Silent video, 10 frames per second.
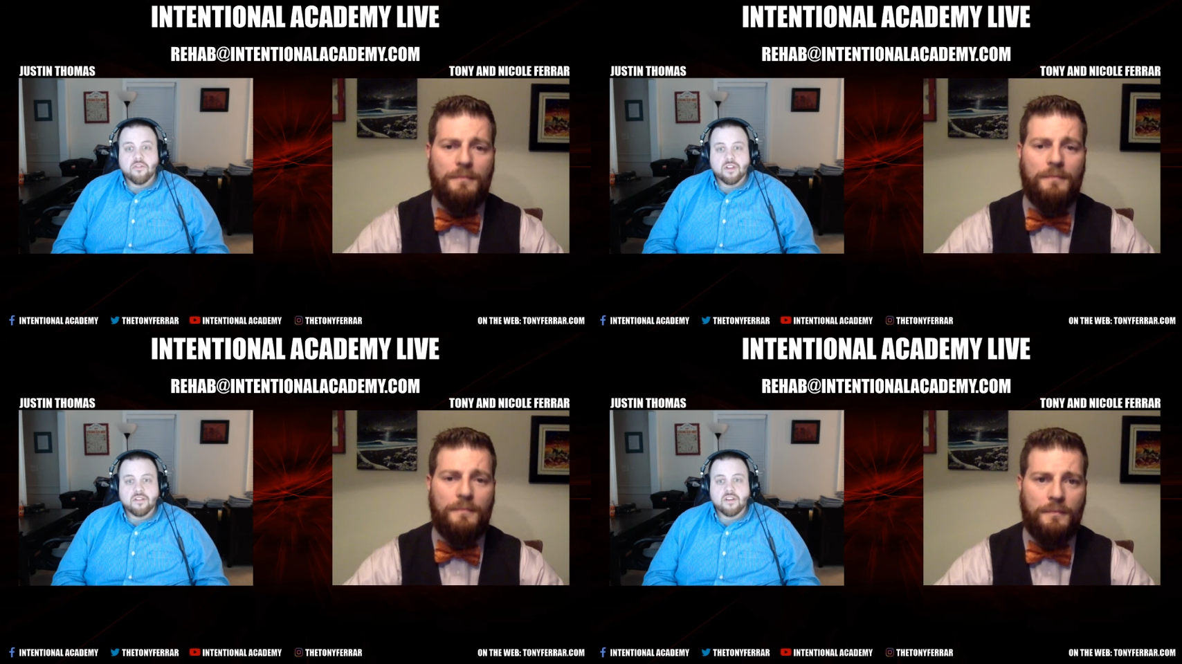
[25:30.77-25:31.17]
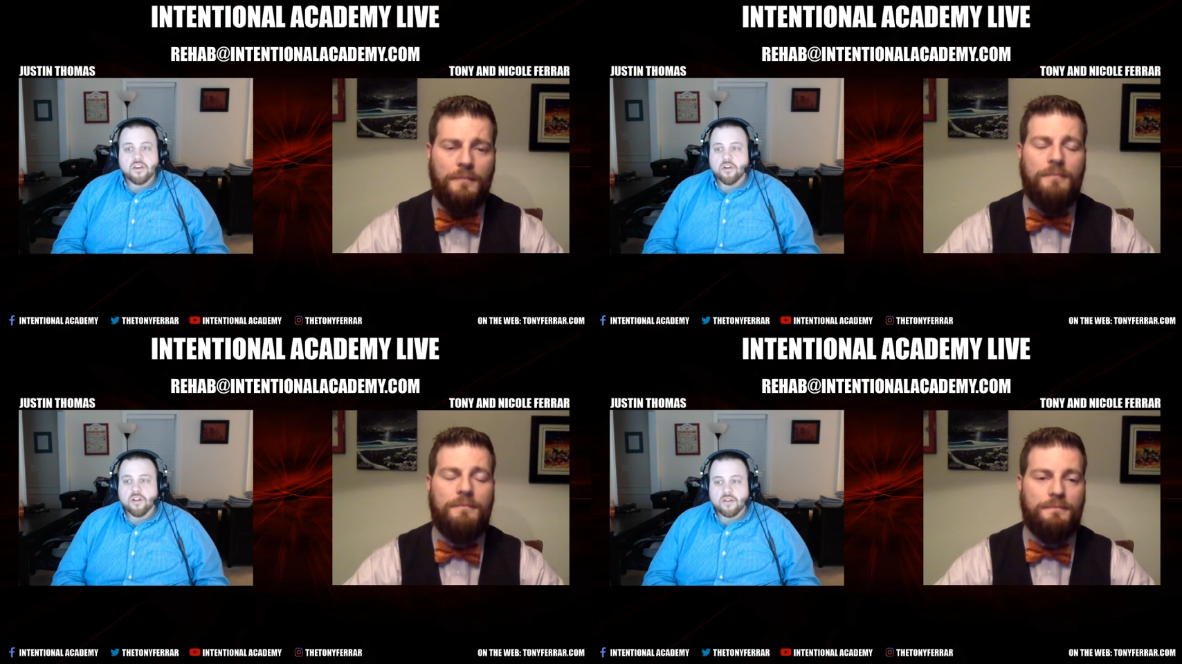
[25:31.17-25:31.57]
Speaker 1: events into
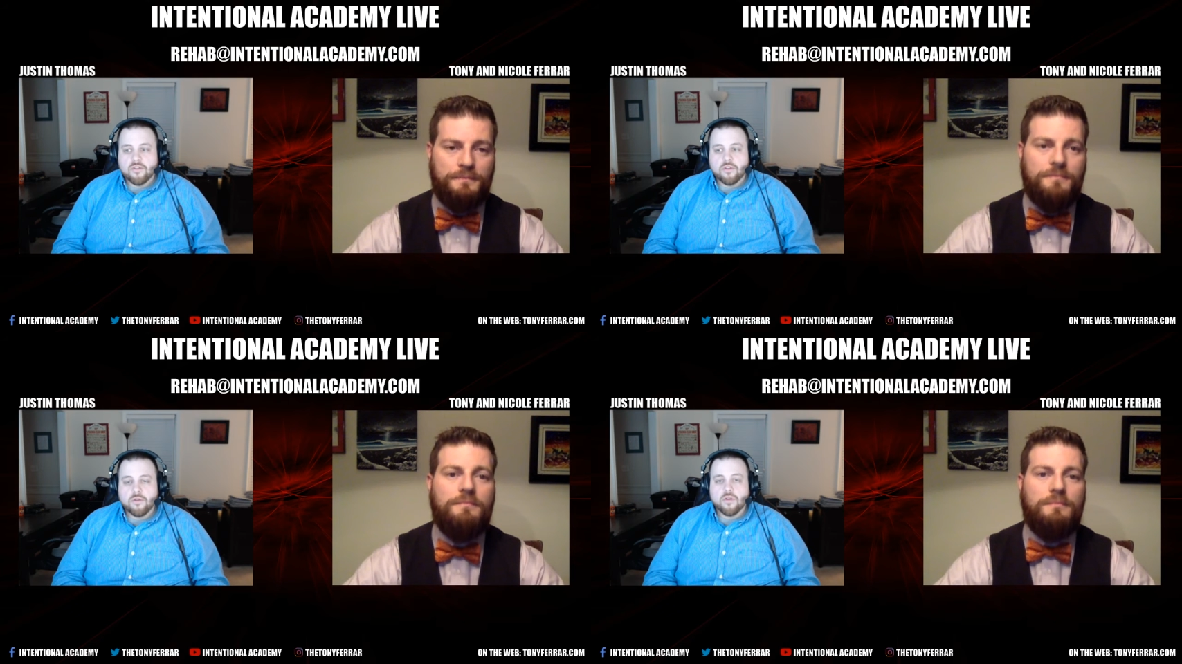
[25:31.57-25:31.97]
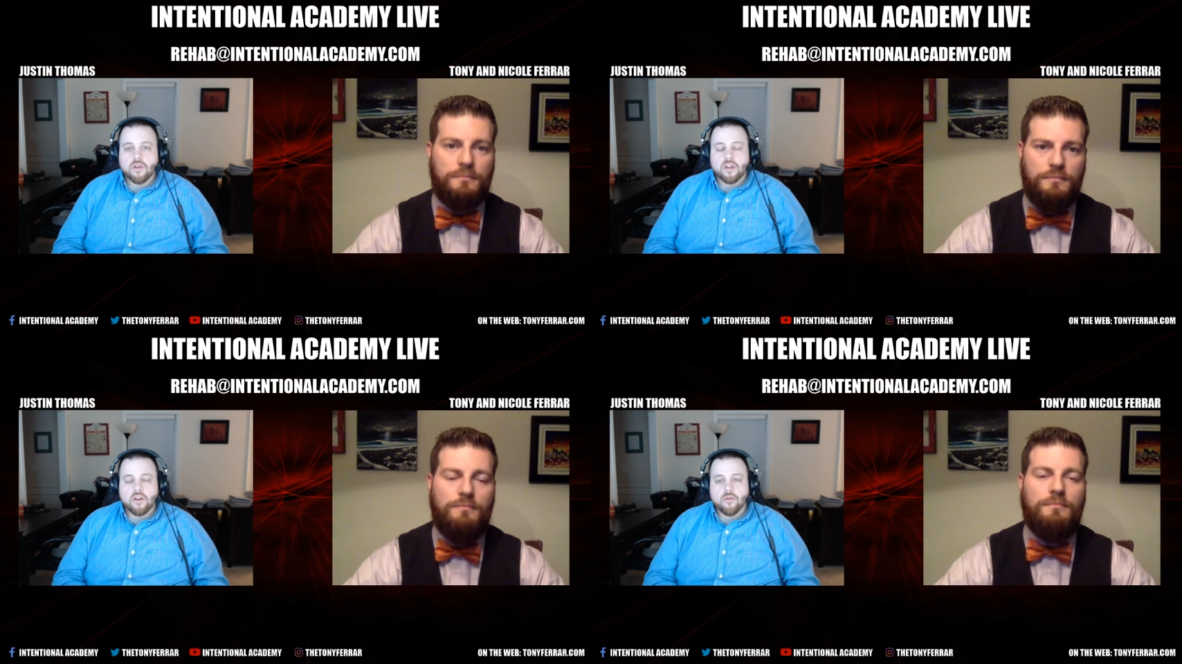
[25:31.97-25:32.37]
your life too. You,
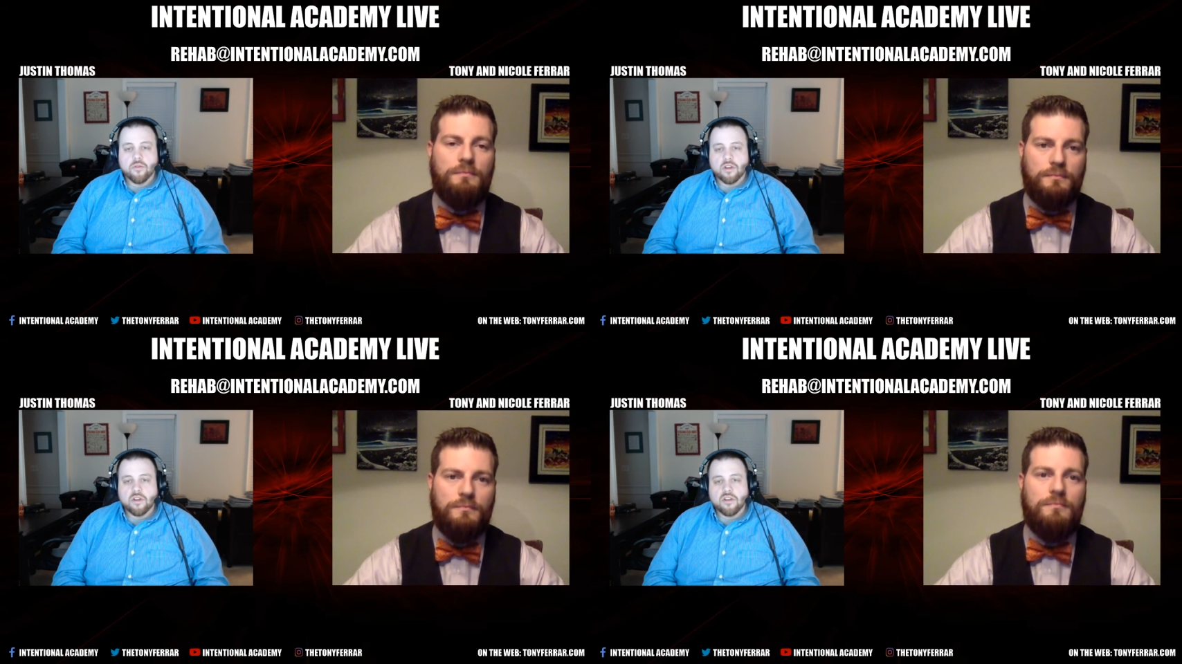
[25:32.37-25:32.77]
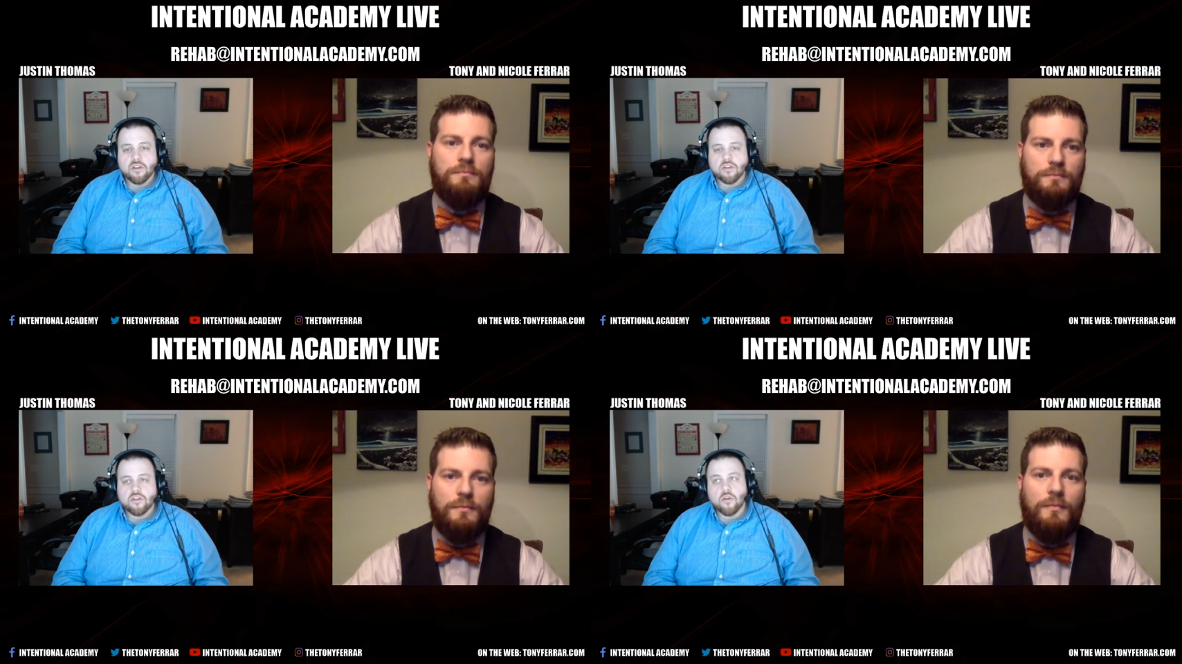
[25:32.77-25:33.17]
you know, you
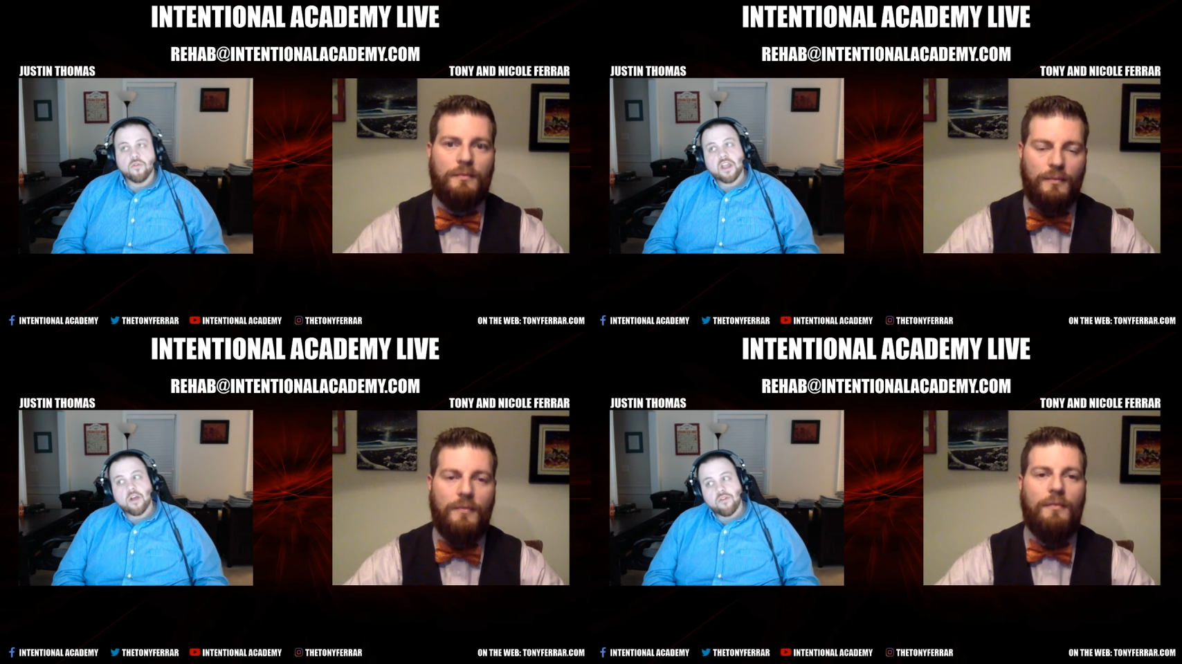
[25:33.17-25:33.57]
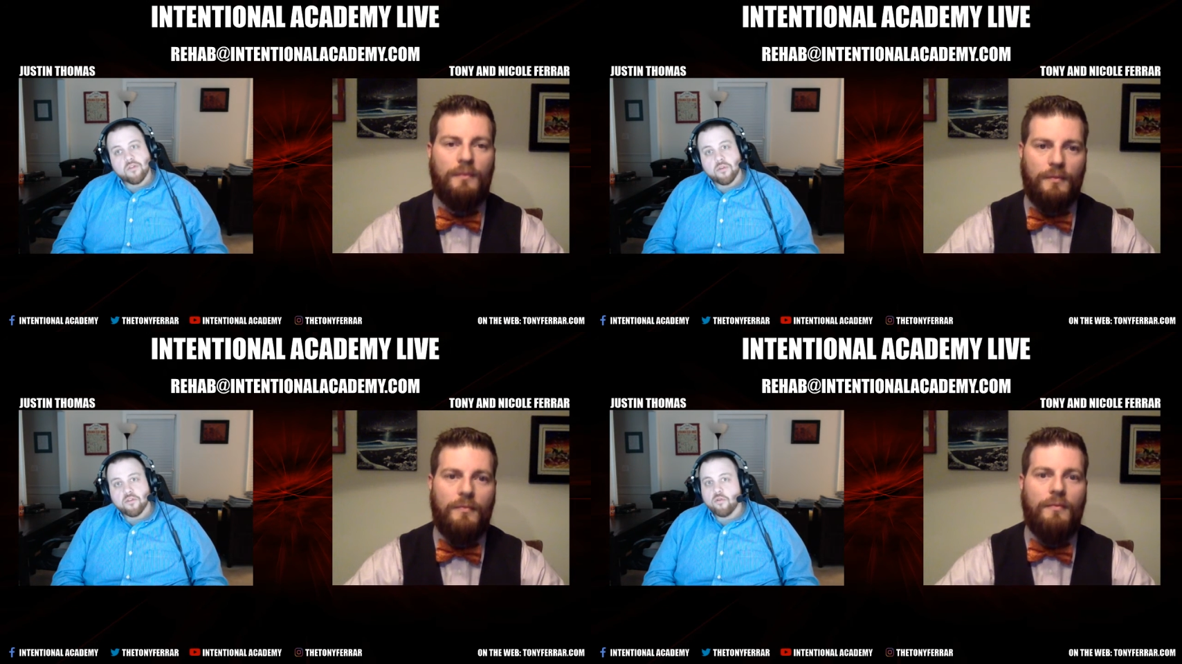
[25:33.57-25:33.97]
don't take away from
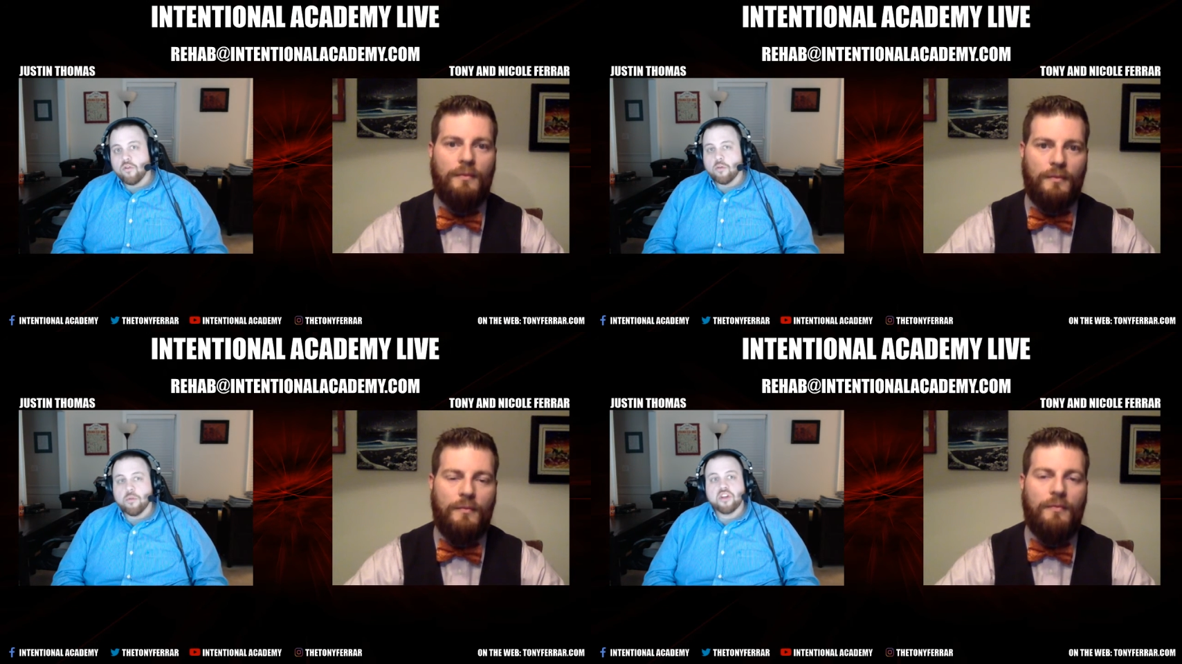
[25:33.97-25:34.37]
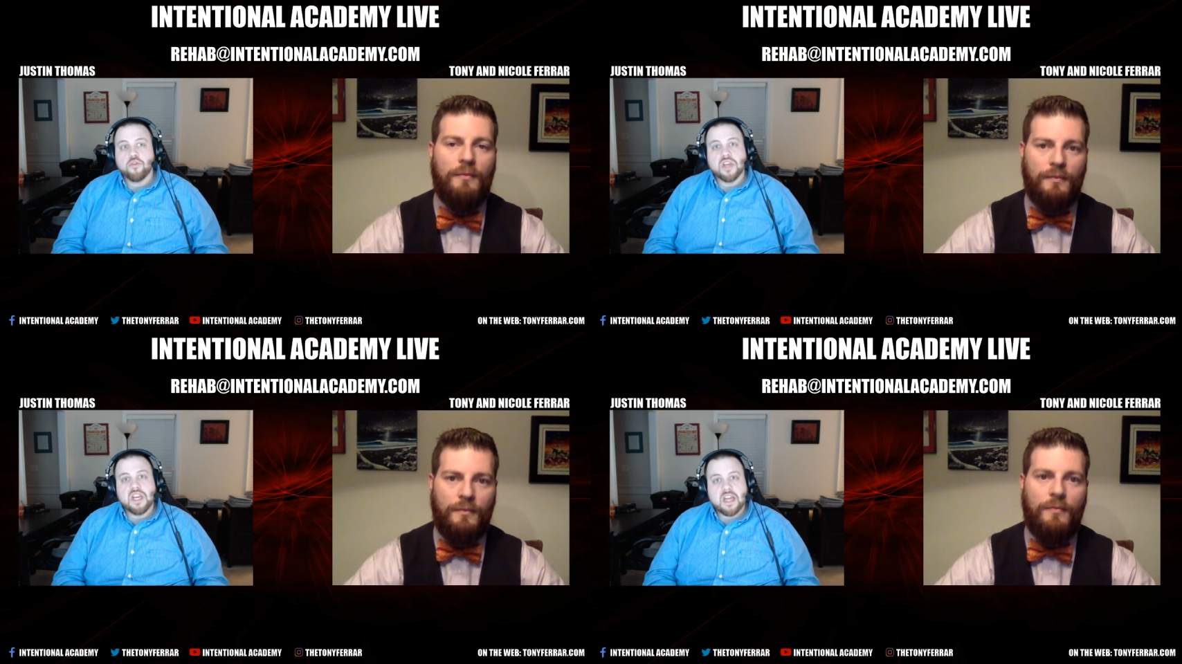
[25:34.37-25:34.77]
your schoolwork, but you
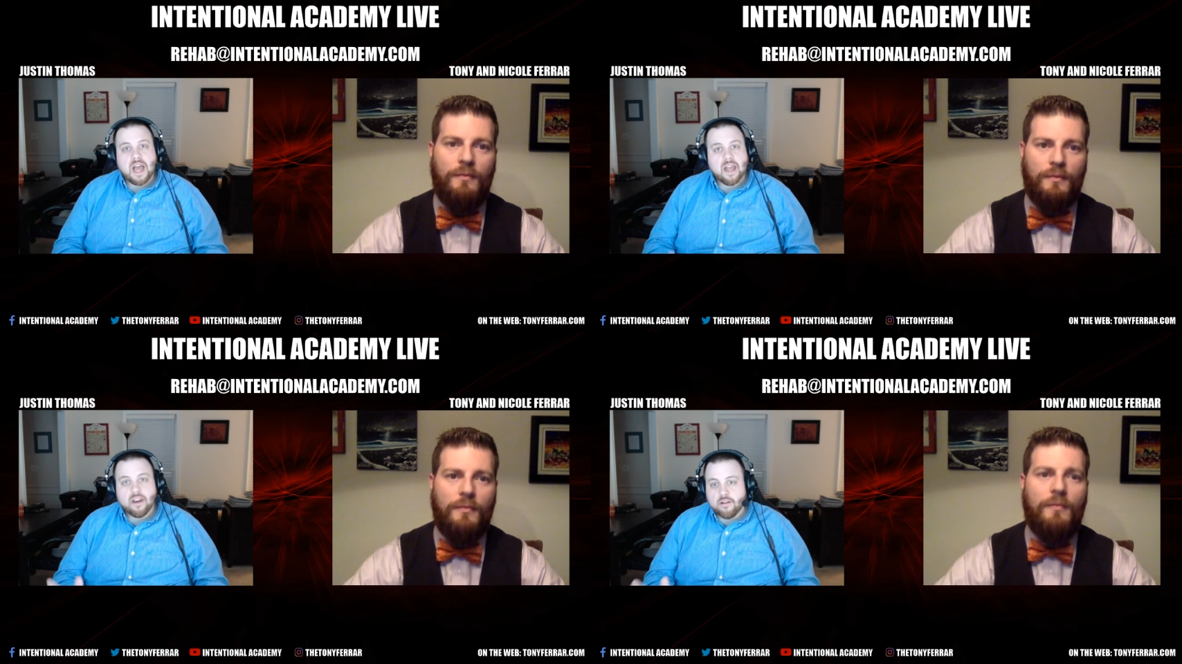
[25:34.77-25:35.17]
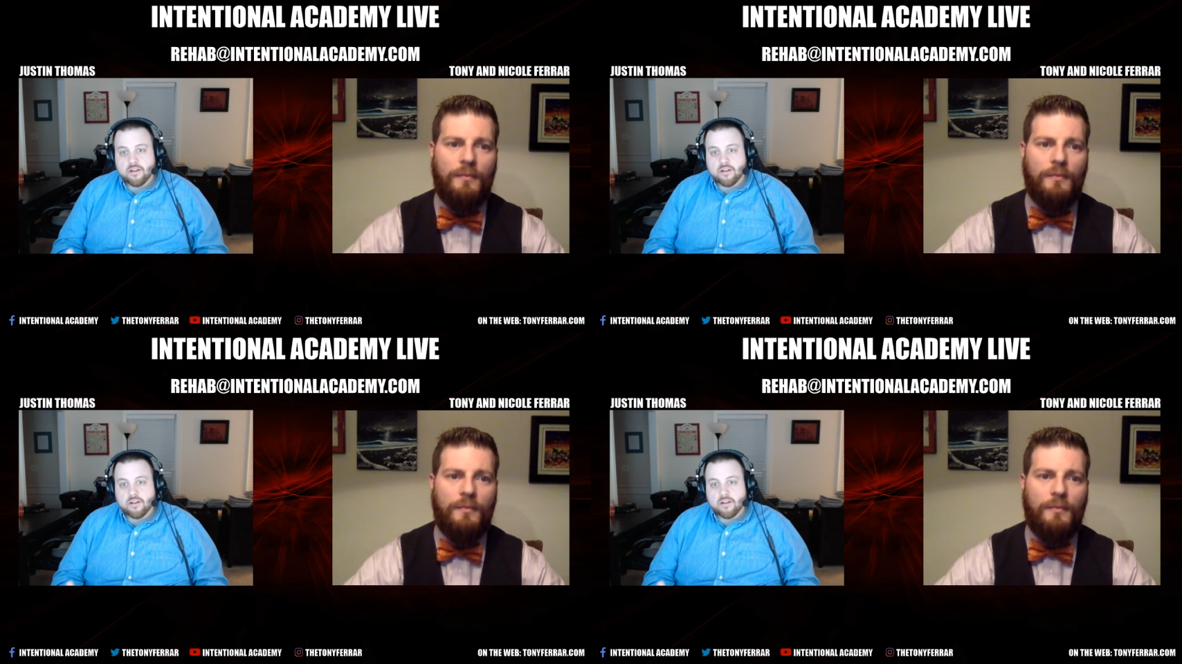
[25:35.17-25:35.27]
cannot